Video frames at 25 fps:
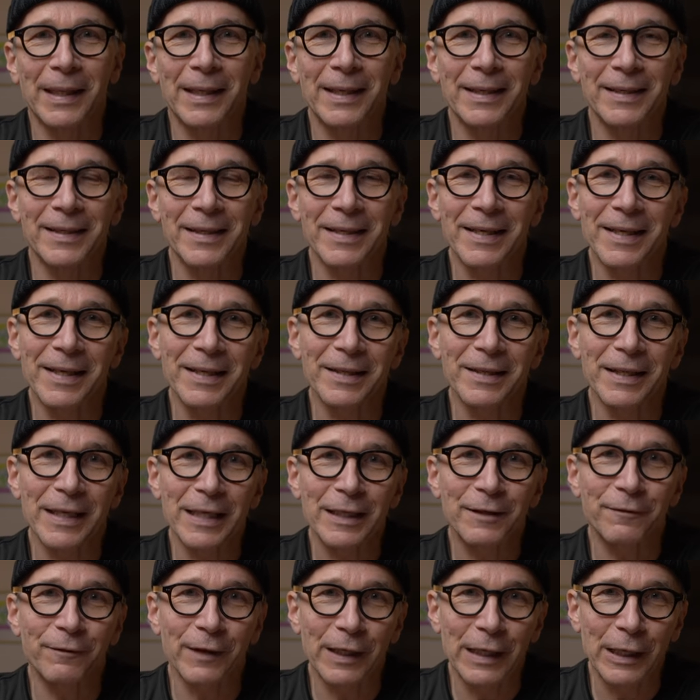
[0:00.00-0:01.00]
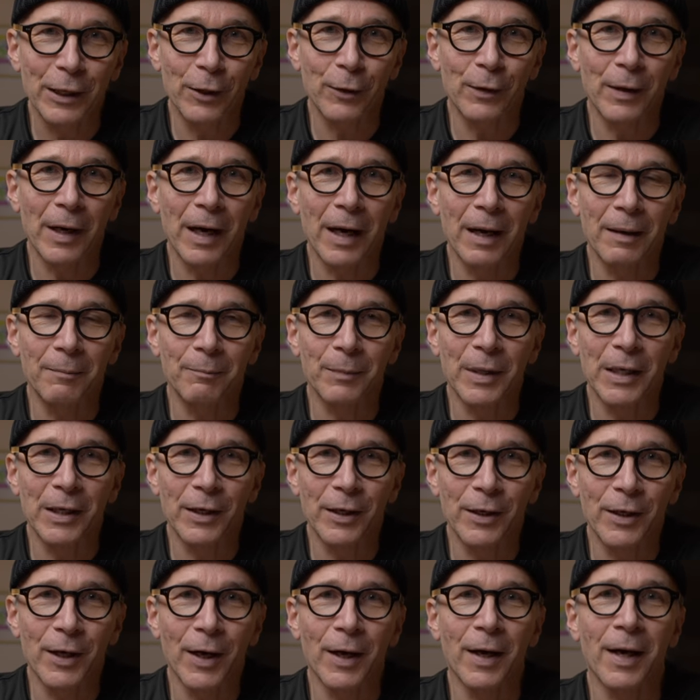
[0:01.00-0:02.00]
and in this video I'm
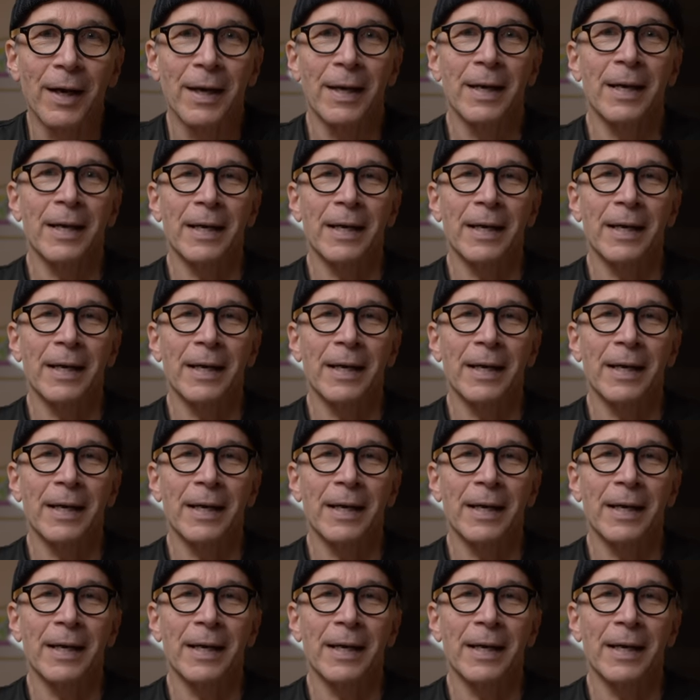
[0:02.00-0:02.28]
gonna